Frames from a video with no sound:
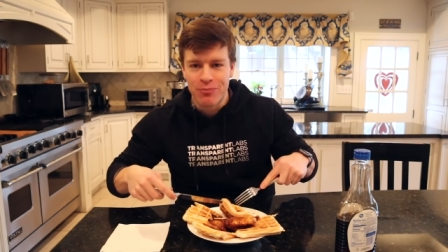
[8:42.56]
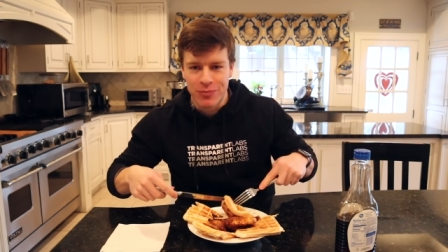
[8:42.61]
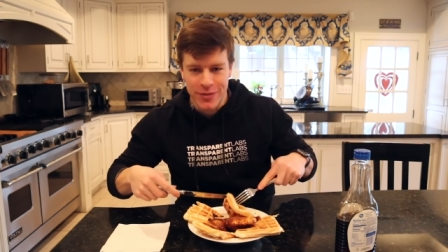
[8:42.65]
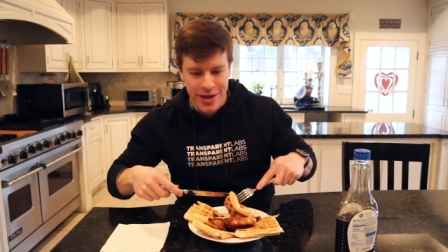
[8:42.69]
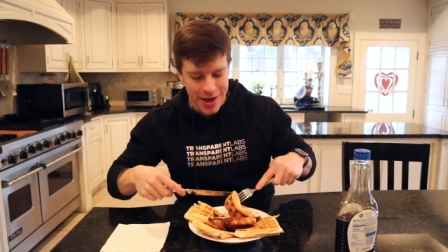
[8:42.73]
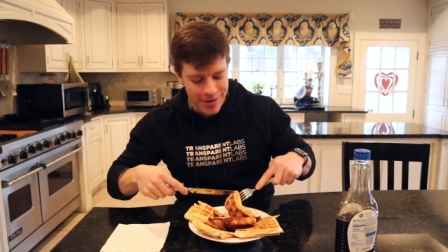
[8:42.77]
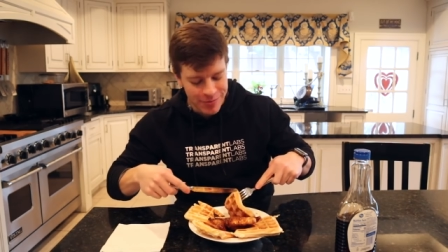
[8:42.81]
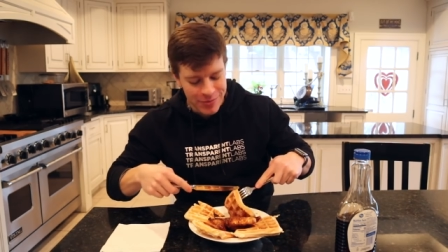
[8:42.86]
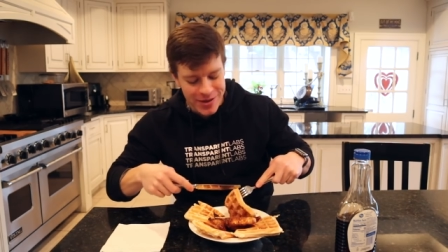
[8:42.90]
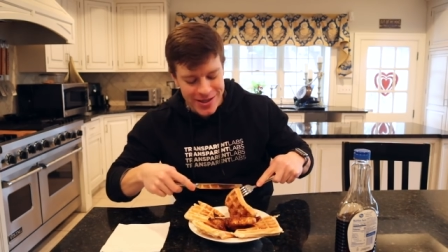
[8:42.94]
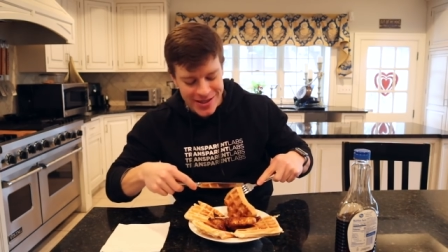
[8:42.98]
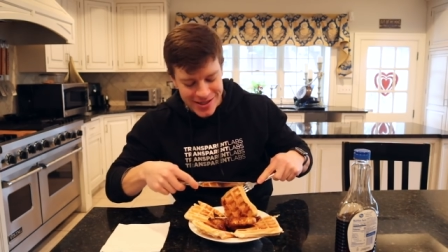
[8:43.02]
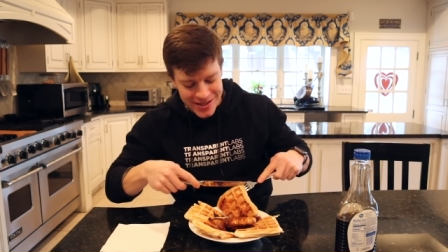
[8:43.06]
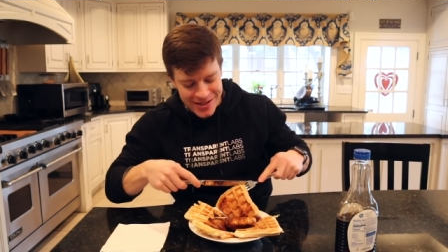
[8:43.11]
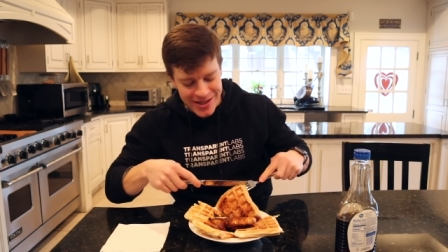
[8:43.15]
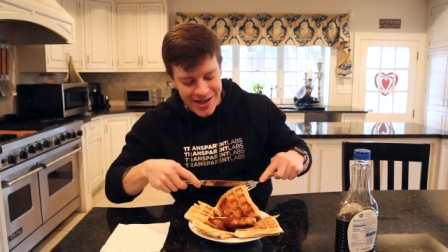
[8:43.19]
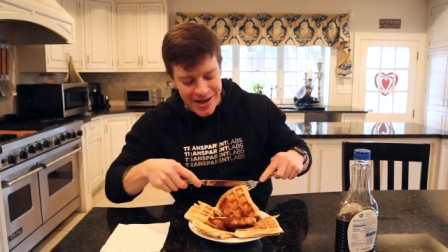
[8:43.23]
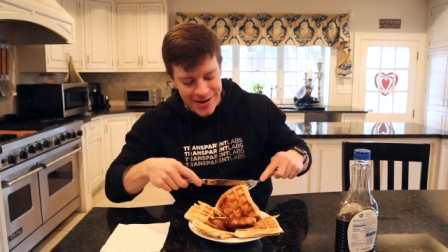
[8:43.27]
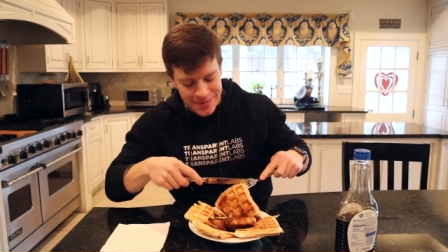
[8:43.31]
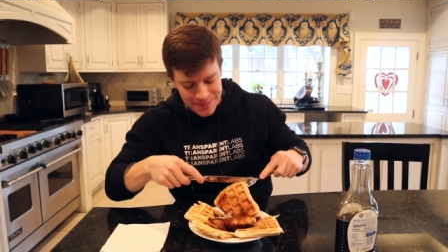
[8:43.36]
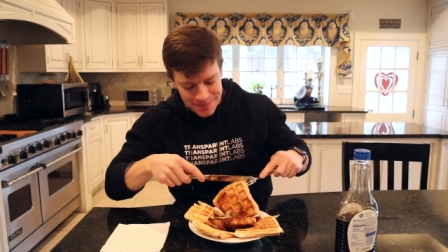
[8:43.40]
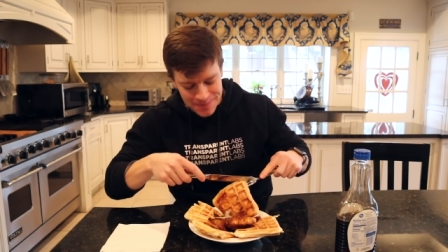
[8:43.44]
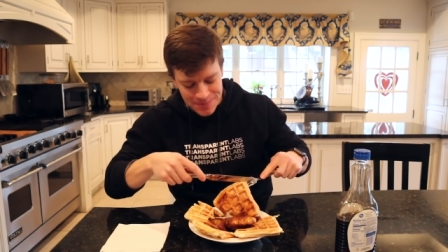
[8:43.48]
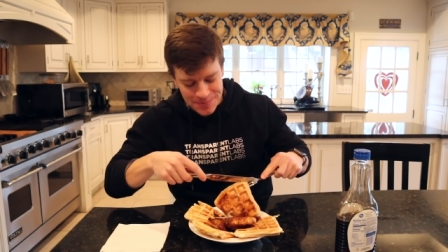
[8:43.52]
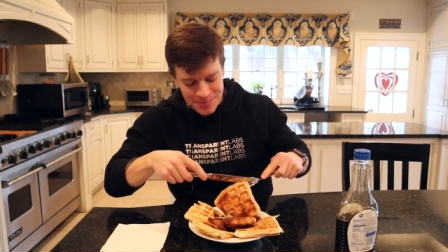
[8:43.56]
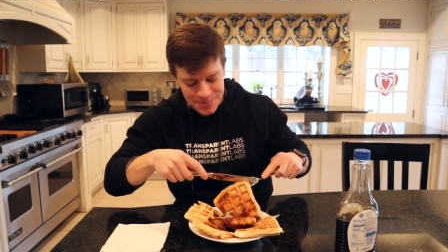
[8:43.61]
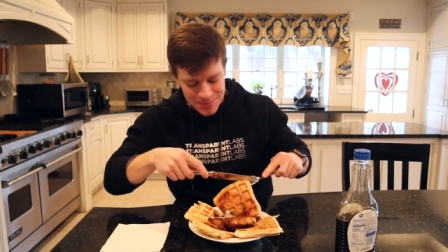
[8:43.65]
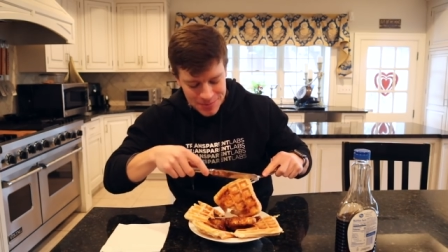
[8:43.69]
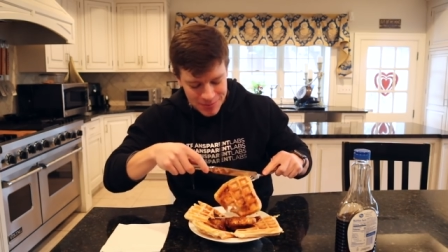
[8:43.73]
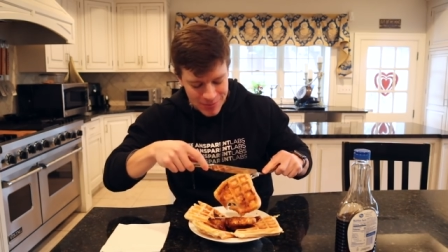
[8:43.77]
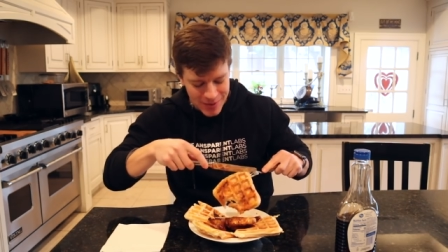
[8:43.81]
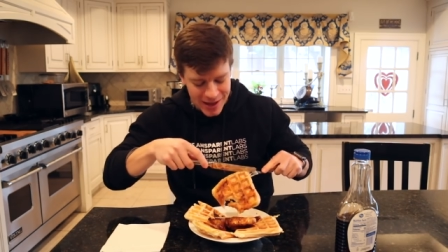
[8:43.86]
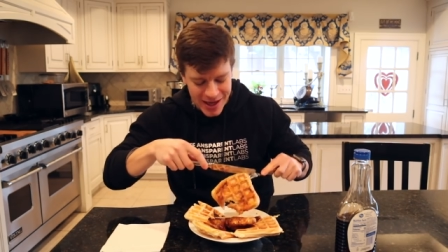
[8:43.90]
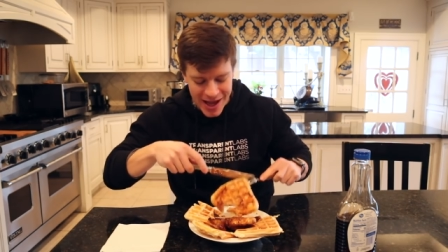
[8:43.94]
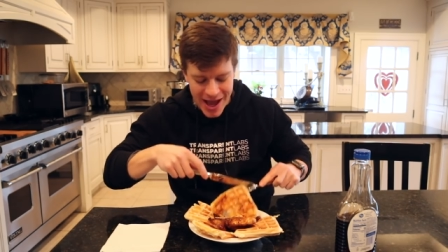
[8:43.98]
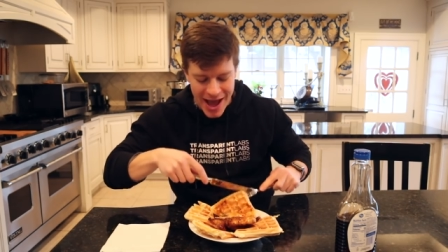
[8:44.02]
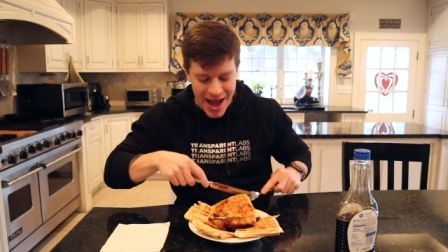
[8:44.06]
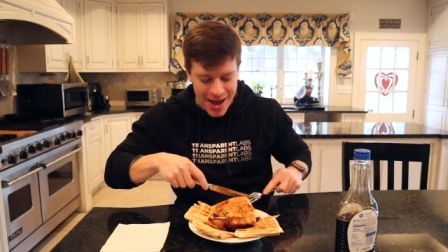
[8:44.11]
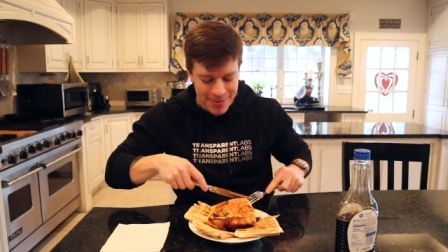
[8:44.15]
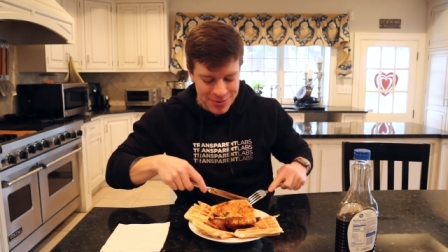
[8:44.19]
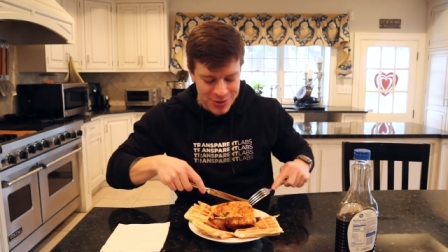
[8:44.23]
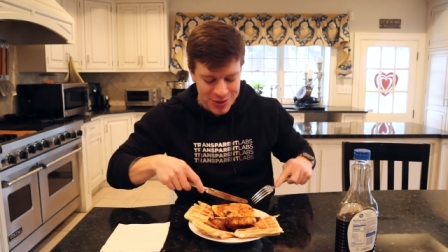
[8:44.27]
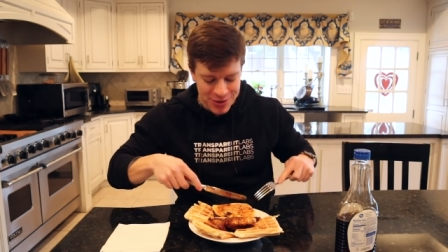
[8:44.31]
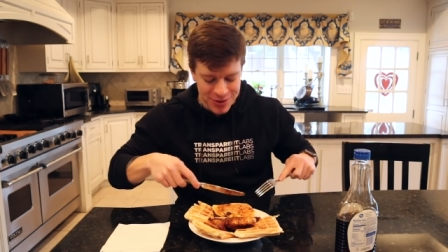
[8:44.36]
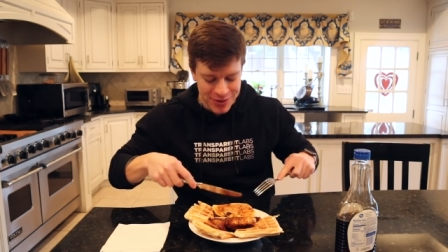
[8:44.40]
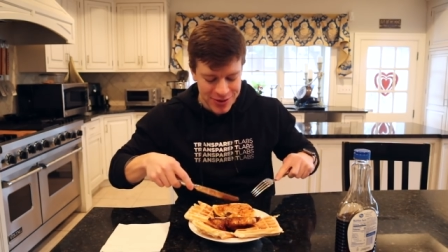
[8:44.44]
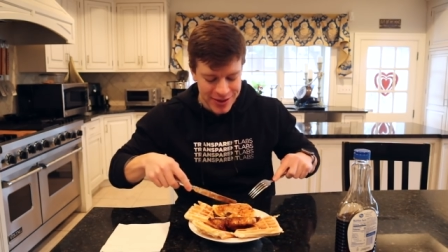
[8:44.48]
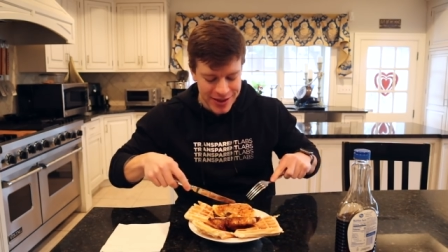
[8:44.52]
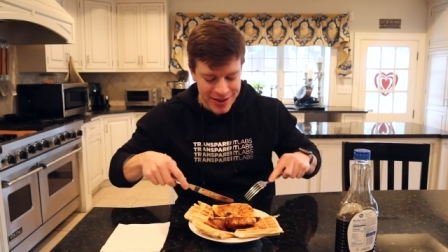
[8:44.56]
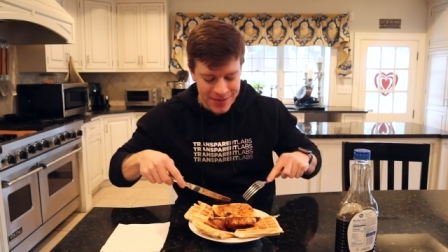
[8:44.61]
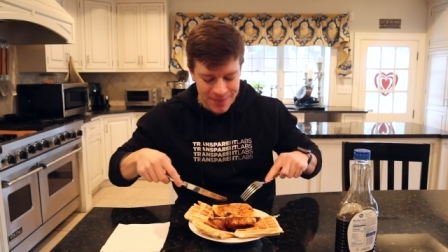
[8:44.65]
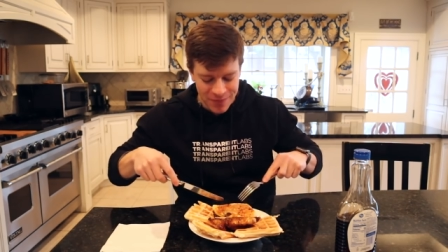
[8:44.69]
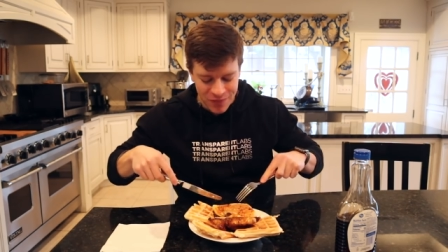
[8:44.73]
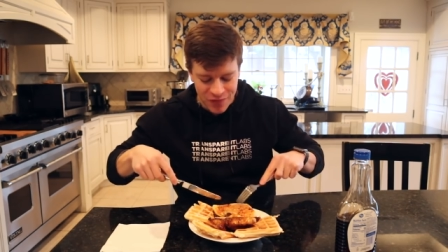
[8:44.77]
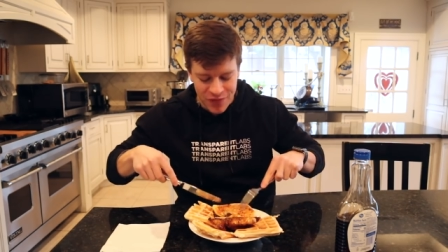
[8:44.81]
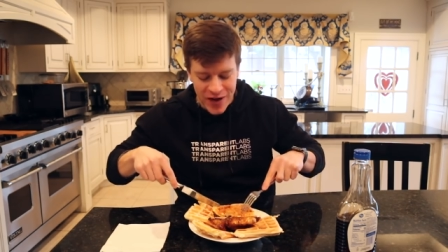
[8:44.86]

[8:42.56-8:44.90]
Yep, this is it. Absolutely